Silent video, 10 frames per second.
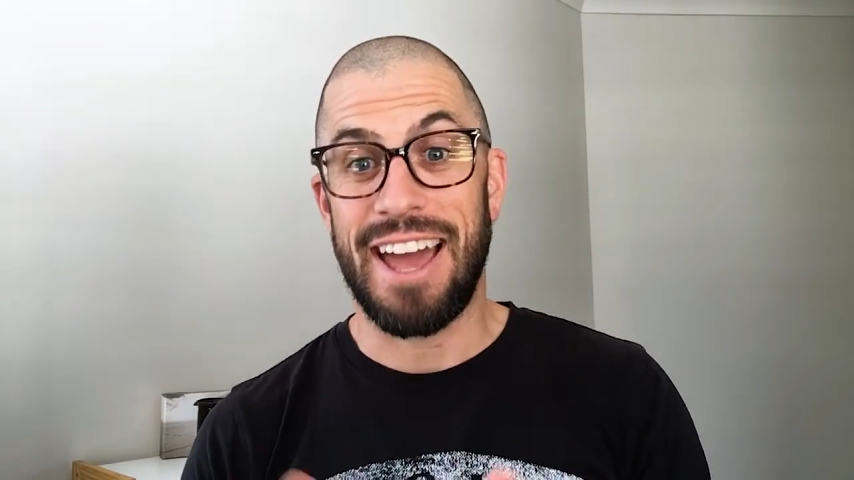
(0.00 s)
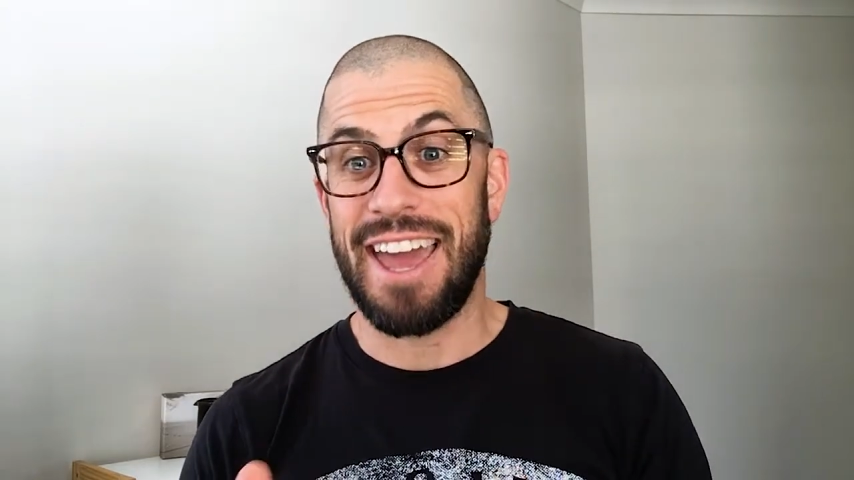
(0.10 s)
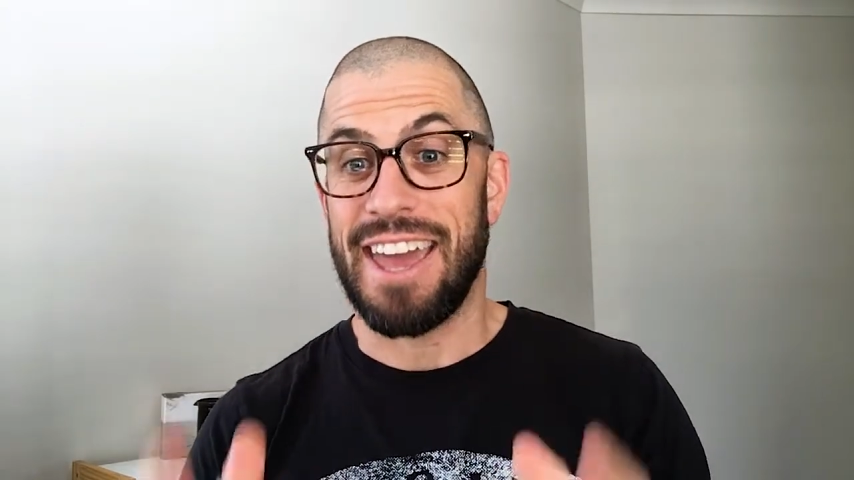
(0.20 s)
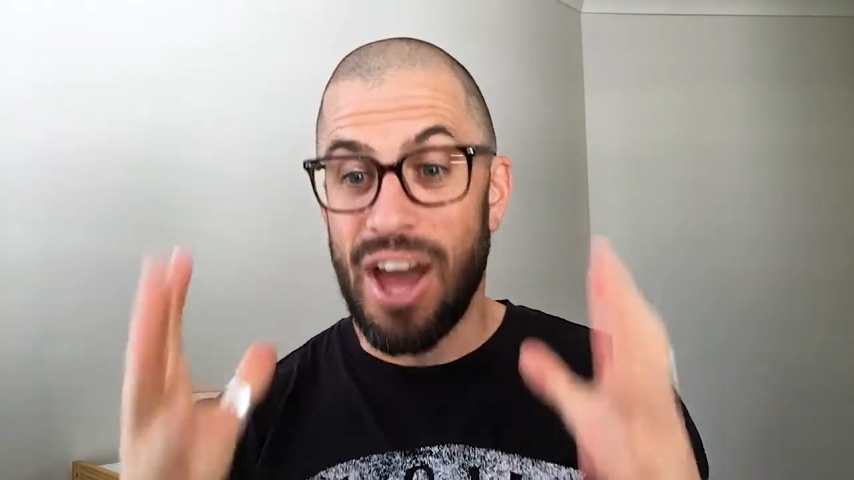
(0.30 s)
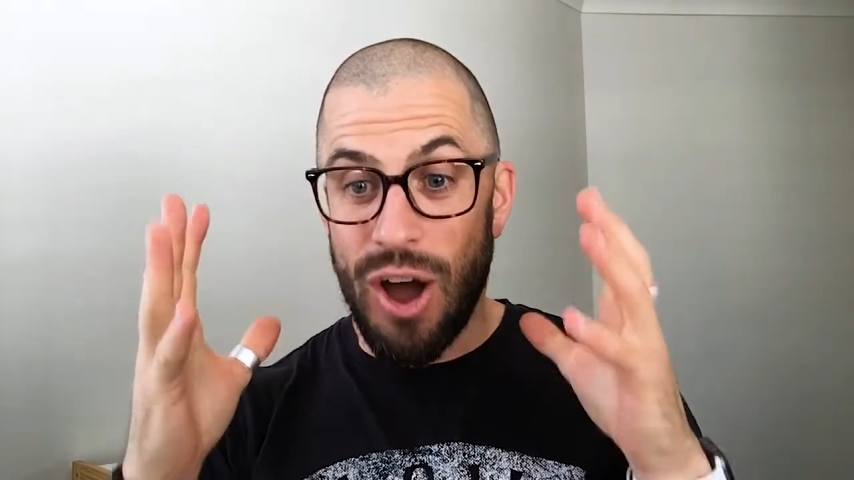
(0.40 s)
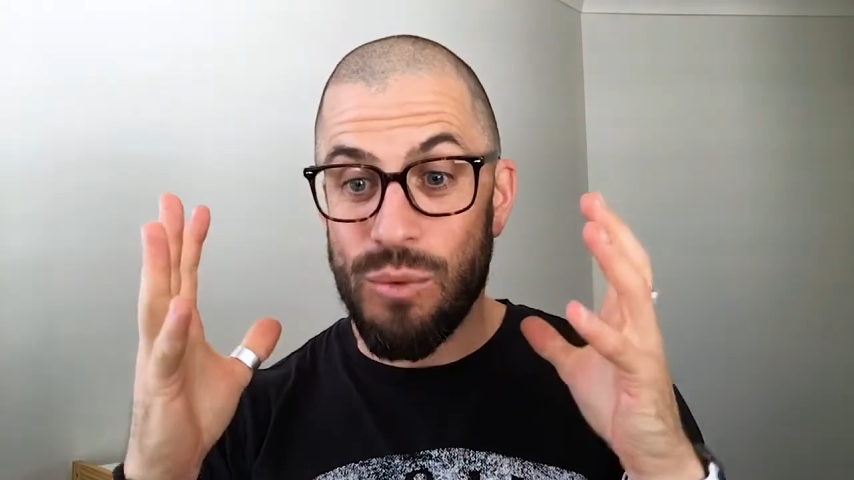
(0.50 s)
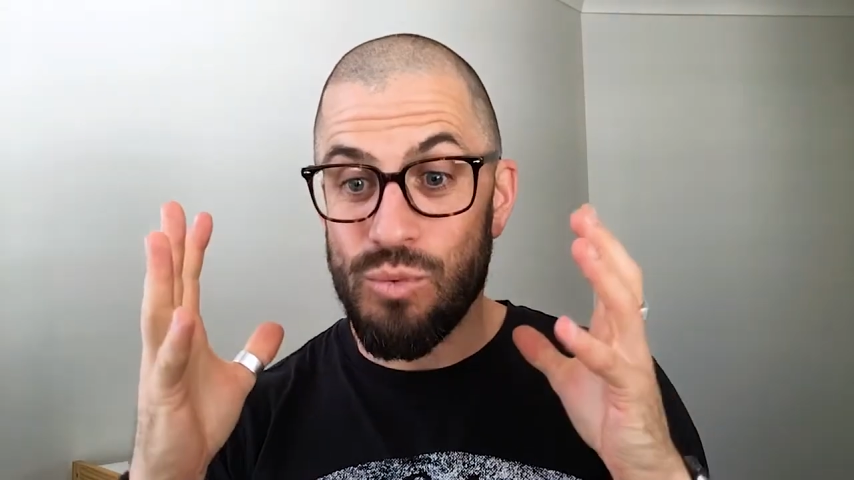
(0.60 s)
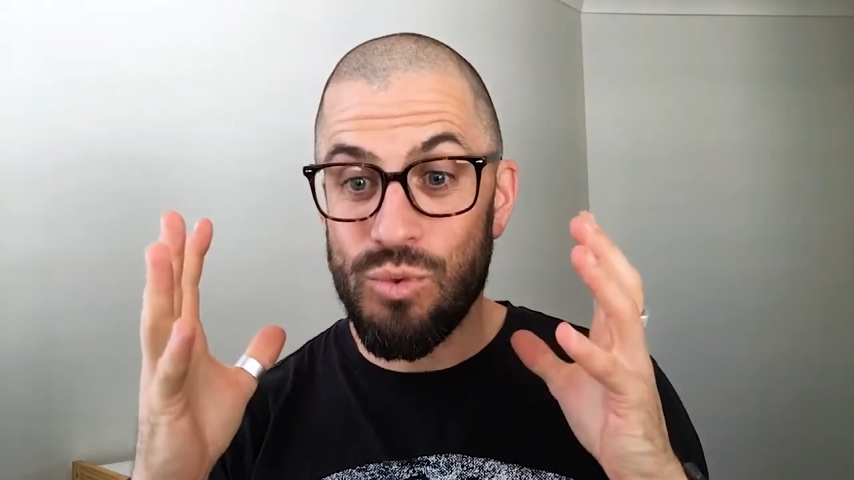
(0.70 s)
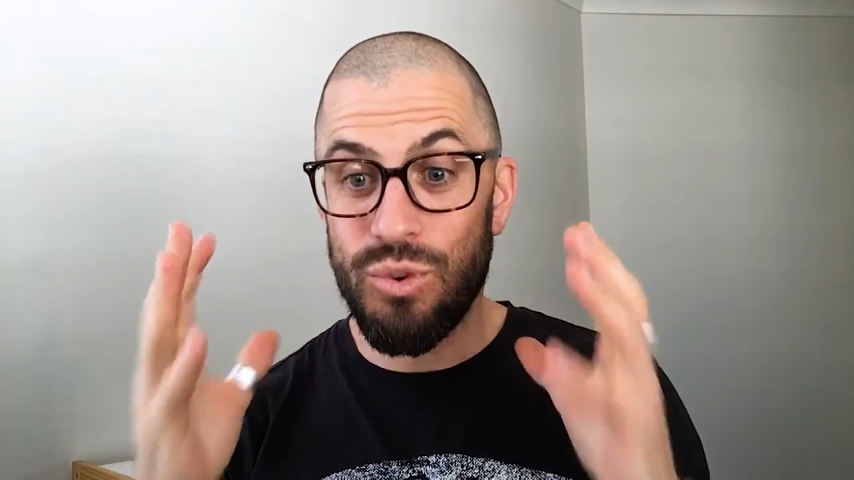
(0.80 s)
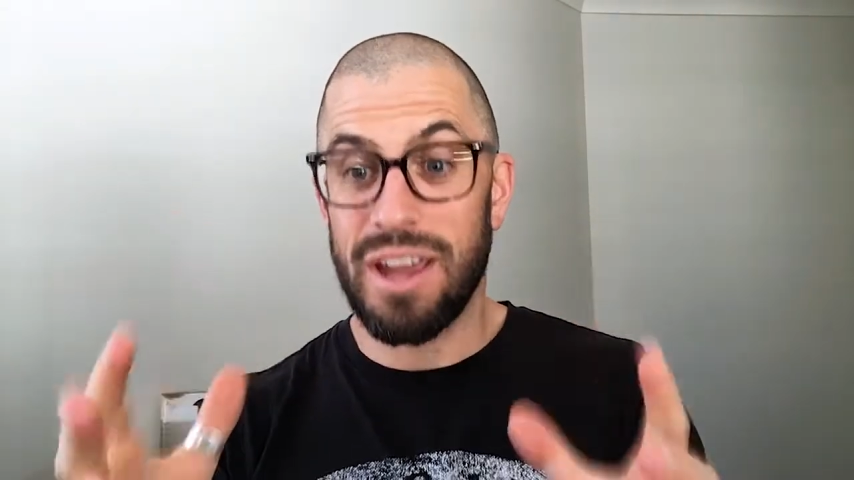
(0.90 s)
Hey,
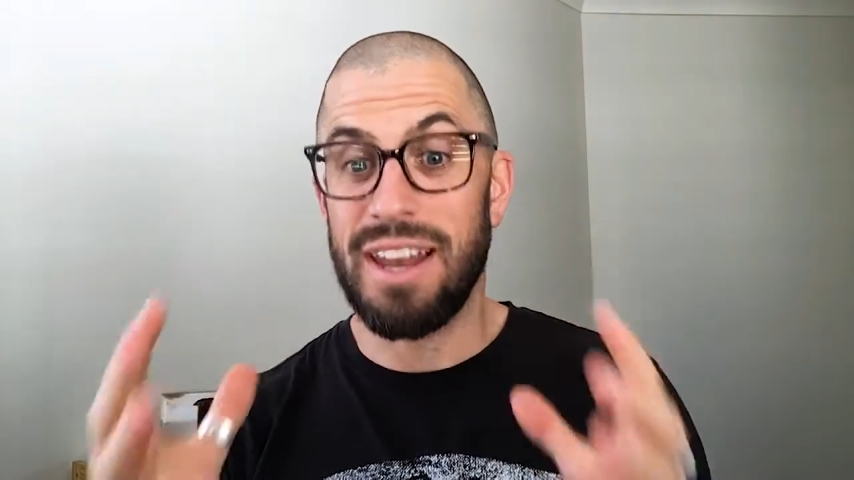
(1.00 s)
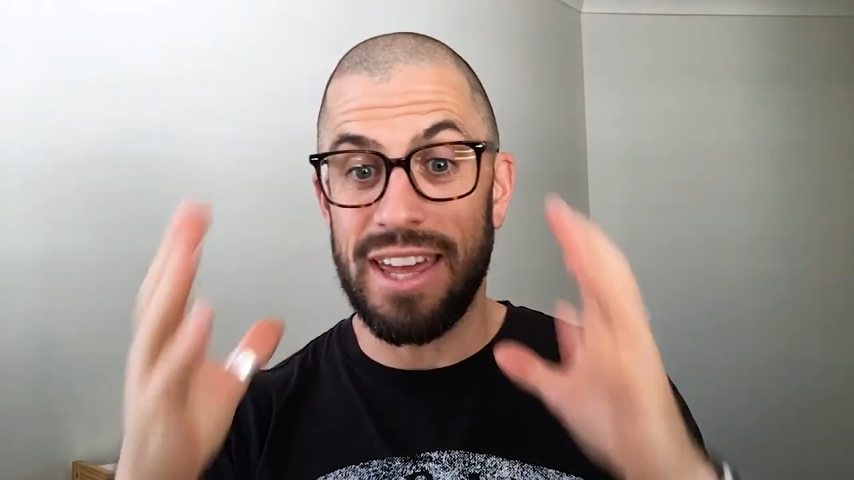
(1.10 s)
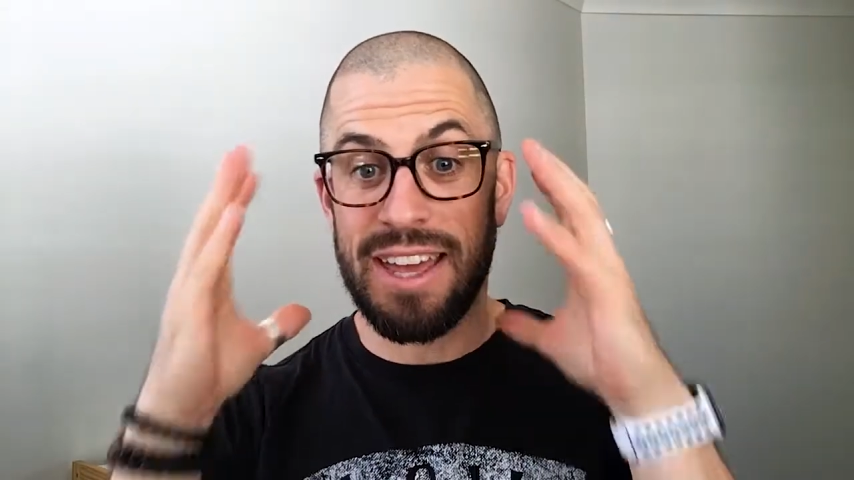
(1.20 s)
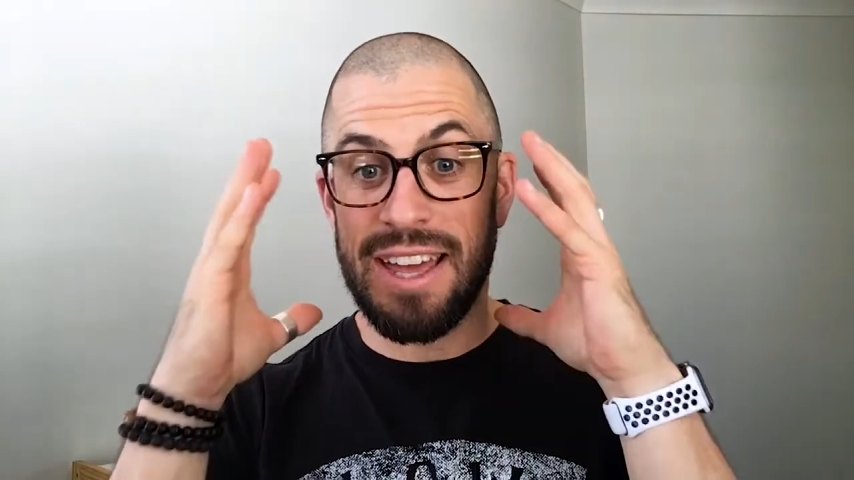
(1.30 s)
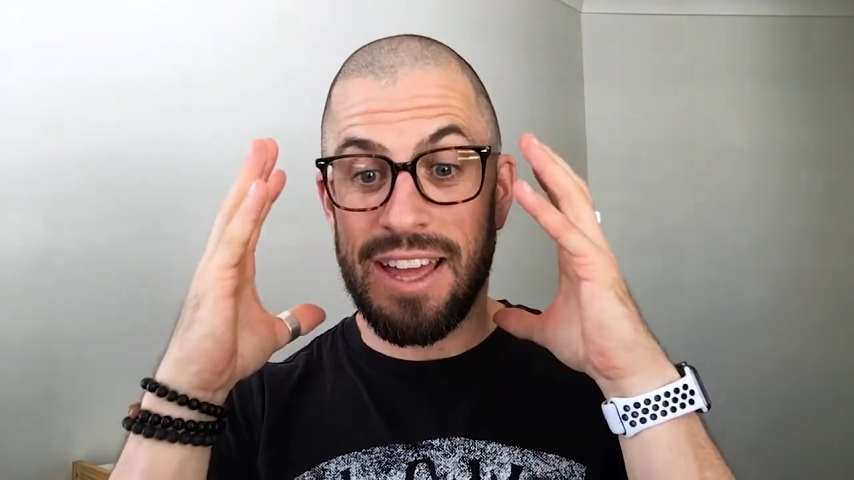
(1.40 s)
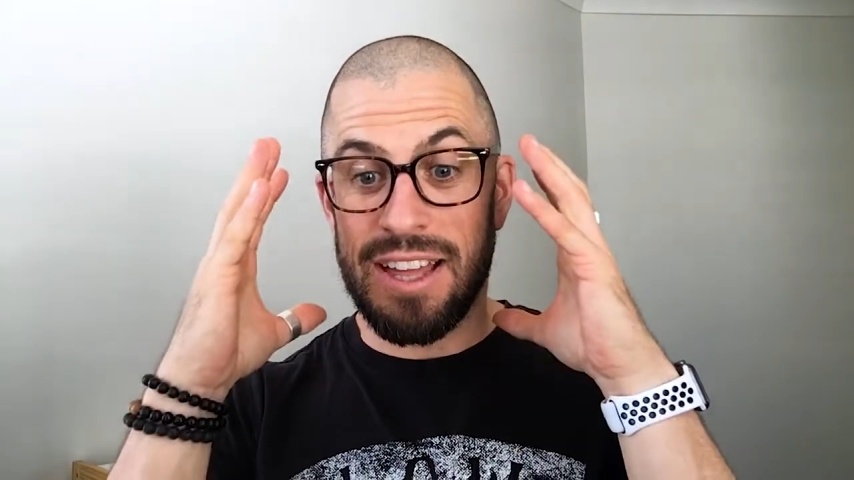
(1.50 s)
I'm really